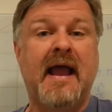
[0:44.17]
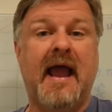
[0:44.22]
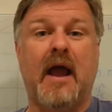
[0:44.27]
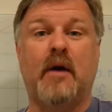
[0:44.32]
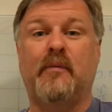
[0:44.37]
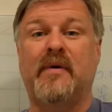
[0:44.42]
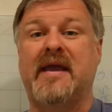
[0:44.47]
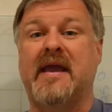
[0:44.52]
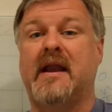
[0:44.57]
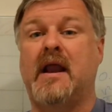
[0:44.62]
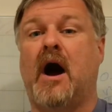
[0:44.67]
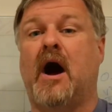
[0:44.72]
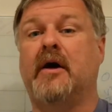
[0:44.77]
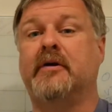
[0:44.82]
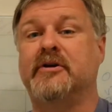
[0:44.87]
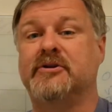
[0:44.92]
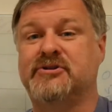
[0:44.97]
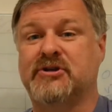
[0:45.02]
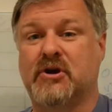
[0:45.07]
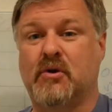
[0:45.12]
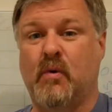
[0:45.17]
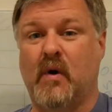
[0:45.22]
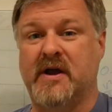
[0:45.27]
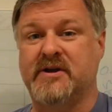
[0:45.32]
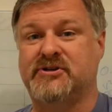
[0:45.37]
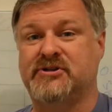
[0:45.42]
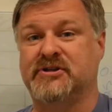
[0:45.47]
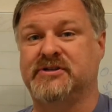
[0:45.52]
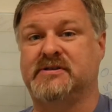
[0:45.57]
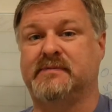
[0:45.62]
And we get hundreds of
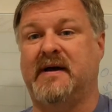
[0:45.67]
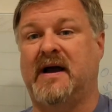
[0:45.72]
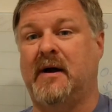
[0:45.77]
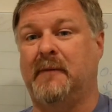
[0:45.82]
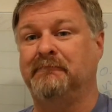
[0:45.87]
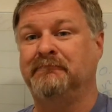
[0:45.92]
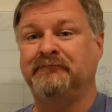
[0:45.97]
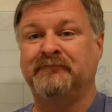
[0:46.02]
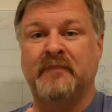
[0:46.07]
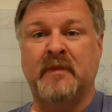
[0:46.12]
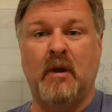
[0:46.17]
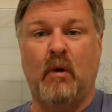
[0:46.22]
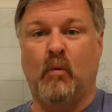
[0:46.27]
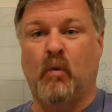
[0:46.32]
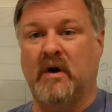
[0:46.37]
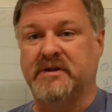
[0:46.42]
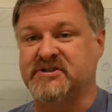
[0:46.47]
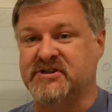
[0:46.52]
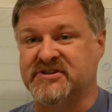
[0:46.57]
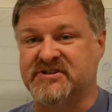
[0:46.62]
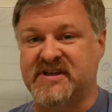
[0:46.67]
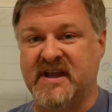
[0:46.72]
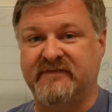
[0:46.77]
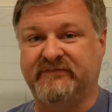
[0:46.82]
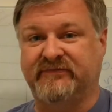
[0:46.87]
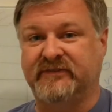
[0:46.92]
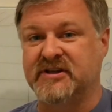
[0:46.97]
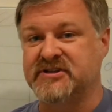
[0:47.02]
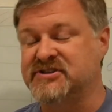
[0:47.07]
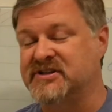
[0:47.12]
questions about what's a
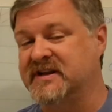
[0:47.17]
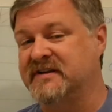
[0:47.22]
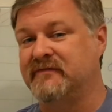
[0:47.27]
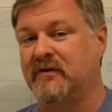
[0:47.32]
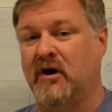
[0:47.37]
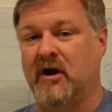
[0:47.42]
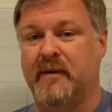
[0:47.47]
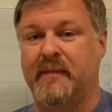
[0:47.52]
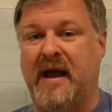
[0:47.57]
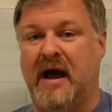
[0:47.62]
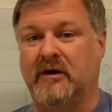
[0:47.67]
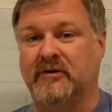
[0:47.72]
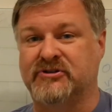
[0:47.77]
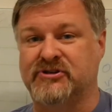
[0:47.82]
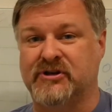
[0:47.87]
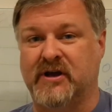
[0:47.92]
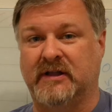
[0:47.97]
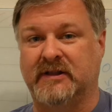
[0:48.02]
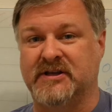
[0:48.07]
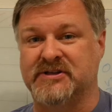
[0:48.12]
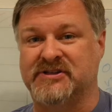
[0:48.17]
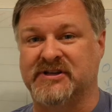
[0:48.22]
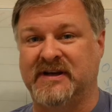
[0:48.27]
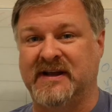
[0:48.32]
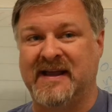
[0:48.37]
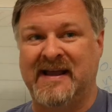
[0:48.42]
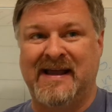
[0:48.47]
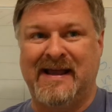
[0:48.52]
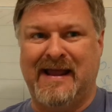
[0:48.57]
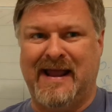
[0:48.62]
safe listening volume, how should I listen?
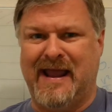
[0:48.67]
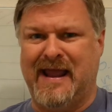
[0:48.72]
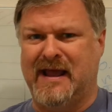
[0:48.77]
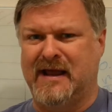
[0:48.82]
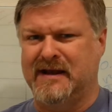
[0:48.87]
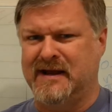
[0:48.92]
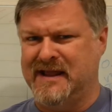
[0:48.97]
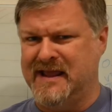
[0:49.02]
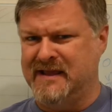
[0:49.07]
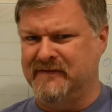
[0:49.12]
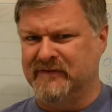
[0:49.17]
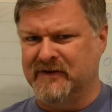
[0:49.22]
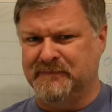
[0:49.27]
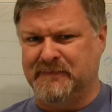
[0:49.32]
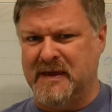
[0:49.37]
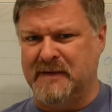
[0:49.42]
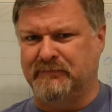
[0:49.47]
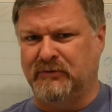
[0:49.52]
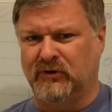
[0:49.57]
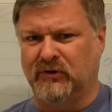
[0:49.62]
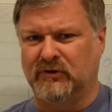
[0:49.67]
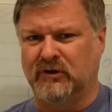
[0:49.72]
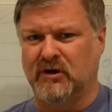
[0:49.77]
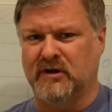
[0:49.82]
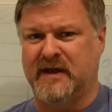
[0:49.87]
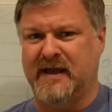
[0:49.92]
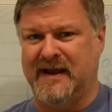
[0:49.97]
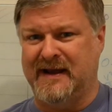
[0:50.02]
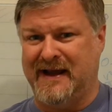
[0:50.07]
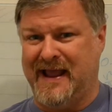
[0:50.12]
And even people
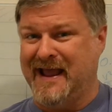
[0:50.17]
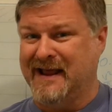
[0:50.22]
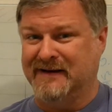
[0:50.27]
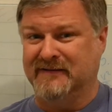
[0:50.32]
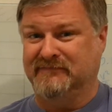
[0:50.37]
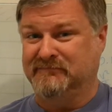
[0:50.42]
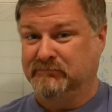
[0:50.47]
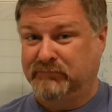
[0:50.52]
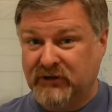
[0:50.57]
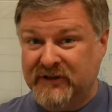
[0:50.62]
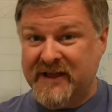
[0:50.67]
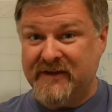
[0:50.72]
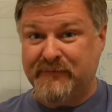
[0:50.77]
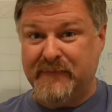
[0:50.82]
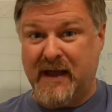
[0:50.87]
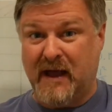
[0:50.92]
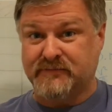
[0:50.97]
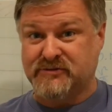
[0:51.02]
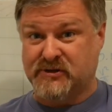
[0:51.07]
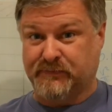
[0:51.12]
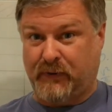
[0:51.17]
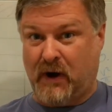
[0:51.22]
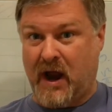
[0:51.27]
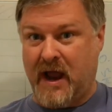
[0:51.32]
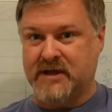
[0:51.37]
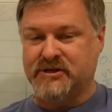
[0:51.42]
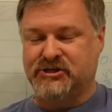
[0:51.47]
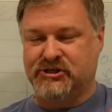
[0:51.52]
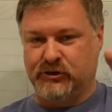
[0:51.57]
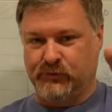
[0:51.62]
look and believe me, I'm
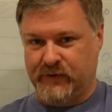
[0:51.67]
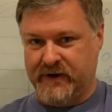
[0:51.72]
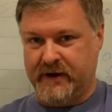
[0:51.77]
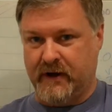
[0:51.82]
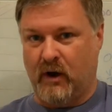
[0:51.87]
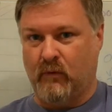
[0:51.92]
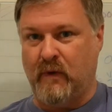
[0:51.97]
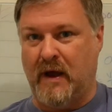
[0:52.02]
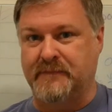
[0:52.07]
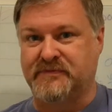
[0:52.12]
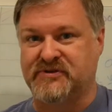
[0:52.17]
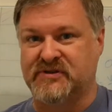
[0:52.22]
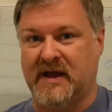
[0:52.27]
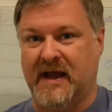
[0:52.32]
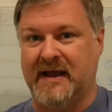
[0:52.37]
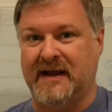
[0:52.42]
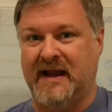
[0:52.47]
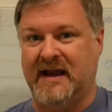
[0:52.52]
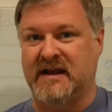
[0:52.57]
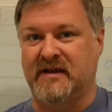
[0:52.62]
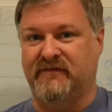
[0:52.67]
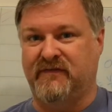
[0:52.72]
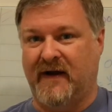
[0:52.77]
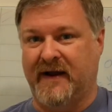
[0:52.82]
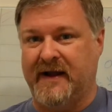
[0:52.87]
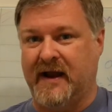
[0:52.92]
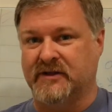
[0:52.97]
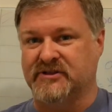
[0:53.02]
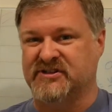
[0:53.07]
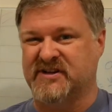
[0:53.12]
surprised. You read our website and you
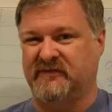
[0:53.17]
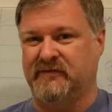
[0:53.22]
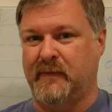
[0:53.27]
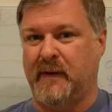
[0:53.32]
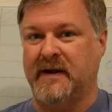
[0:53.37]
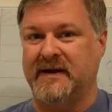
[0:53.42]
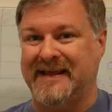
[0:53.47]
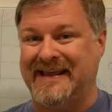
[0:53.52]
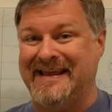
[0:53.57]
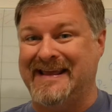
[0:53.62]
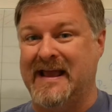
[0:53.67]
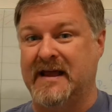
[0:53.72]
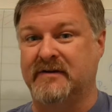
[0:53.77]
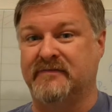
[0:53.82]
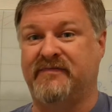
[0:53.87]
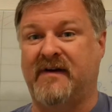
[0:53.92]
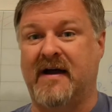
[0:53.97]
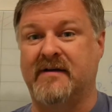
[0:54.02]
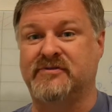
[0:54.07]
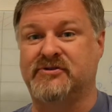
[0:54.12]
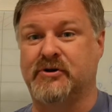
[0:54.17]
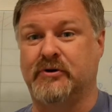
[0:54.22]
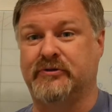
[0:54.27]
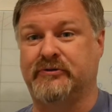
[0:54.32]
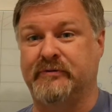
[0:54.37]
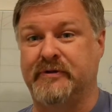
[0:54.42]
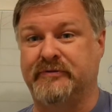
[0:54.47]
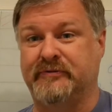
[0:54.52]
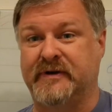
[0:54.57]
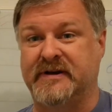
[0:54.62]
find out stuff about
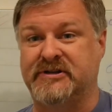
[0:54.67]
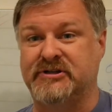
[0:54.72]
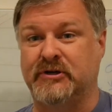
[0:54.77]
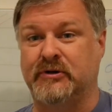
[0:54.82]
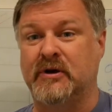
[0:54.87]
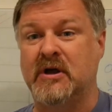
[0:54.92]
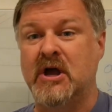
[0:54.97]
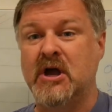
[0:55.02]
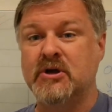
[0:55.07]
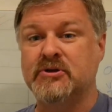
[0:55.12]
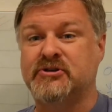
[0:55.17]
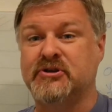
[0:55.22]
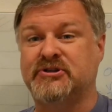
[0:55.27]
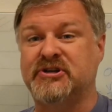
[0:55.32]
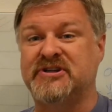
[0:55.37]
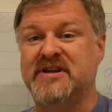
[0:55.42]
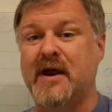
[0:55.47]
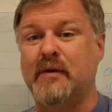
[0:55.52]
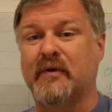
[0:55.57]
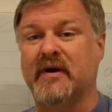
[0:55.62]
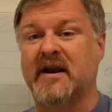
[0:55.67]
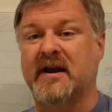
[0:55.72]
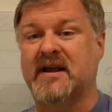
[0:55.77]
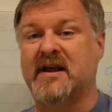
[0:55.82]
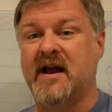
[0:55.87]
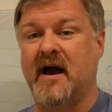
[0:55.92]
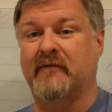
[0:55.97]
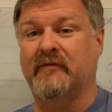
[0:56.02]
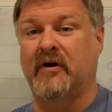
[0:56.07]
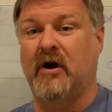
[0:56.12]
EN50332. So today we're going to
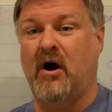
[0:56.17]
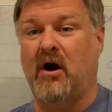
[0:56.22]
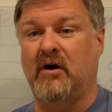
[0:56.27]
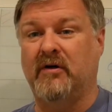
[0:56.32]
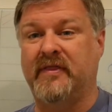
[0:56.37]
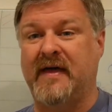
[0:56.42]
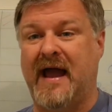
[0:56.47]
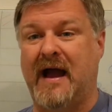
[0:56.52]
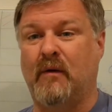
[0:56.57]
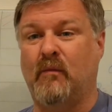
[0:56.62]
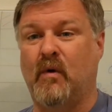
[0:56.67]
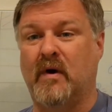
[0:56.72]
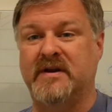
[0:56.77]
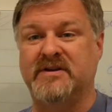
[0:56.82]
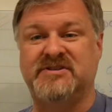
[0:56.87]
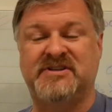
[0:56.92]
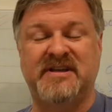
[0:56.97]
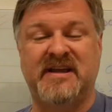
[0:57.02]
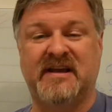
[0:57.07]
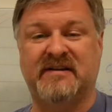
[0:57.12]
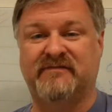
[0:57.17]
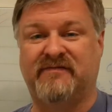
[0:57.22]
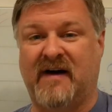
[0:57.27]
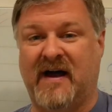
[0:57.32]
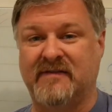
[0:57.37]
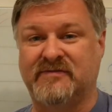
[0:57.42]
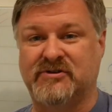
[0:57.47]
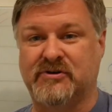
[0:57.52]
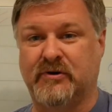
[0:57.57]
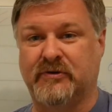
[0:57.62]
cover all that. What is
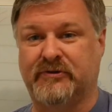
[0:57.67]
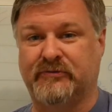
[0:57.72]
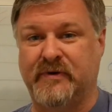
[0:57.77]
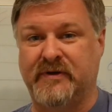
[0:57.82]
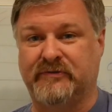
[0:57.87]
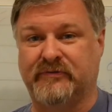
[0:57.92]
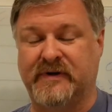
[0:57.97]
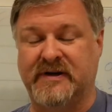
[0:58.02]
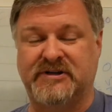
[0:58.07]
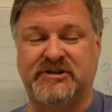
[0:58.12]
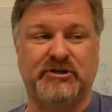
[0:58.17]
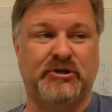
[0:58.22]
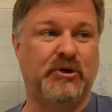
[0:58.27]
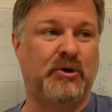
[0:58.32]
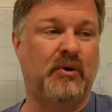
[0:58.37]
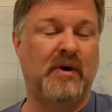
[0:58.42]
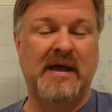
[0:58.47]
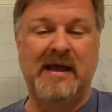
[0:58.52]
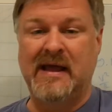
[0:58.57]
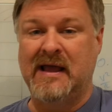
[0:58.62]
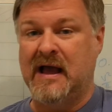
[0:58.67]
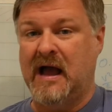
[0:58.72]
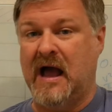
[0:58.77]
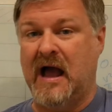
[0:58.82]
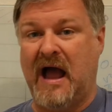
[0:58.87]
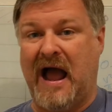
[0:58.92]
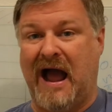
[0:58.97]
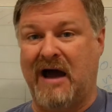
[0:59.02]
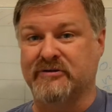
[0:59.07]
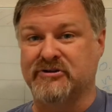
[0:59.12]
EN50332?
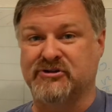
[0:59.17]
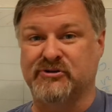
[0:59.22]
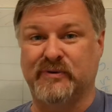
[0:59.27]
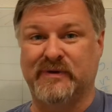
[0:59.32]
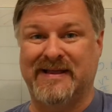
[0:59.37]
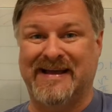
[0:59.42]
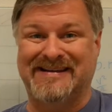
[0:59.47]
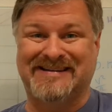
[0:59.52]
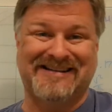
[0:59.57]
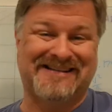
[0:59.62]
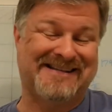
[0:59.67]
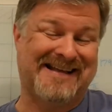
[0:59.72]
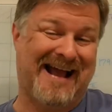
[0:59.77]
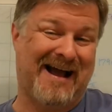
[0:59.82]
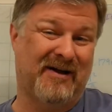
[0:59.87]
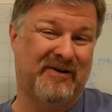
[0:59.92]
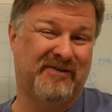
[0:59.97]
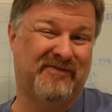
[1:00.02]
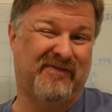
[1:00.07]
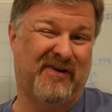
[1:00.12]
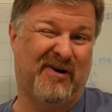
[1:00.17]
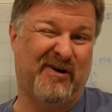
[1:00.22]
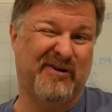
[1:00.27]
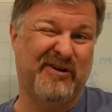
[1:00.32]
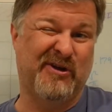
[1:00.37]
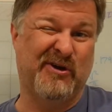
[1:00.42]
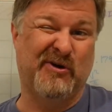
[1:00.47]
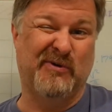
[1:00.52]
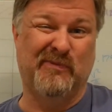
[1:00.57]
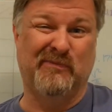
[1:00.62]
How does it relate to sound
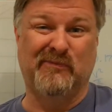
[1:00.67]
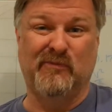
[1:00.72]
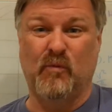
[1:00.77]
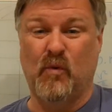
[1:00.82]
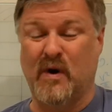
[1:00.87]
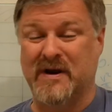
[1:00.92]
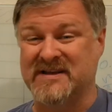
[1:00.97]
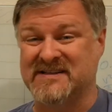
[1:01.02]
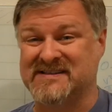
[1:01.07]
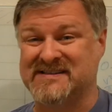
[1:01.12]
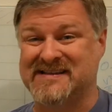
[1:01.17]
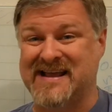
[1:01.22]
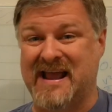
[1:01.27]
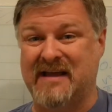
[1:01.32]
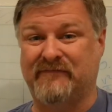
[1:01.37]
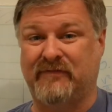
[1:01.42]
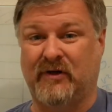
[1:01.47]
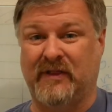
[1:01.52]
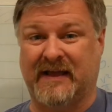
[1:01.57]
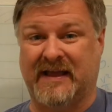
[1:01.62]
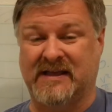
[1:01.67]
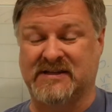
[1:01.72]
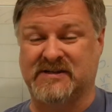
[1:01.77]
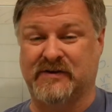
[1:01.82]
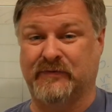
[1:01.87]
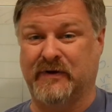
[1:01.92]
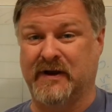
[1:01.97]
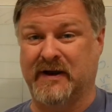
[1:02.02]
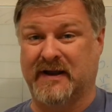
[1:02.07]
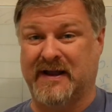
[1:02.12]
volume? What is safe? All that kind of
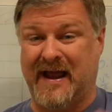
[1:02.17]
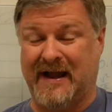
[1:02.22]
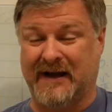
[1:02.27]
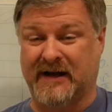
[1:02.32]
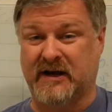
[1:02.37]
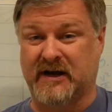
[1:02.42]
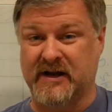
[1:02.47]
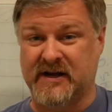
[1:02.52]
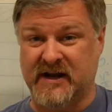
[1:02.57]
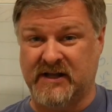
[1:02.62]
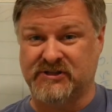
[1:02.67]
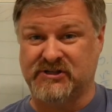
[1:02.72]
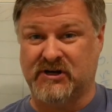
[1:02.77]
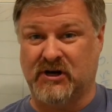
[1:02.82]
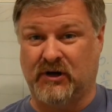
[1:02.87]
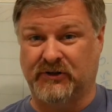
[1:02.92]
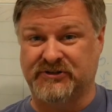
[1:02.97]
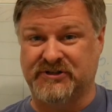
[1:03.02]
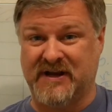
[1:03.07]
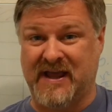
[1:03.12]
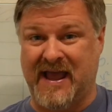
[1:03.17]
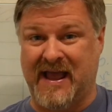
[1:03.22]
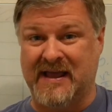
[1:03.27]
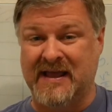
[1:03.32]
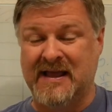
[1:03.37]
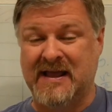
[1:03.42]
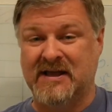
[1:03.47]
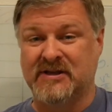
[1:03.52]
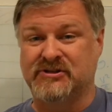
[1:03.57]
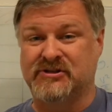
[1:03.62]
stuff. We're going to kind of condense it all today.
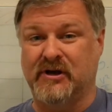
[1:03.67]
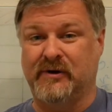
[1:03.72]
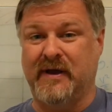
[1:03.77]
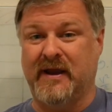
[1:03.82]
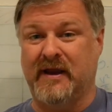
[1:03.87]
So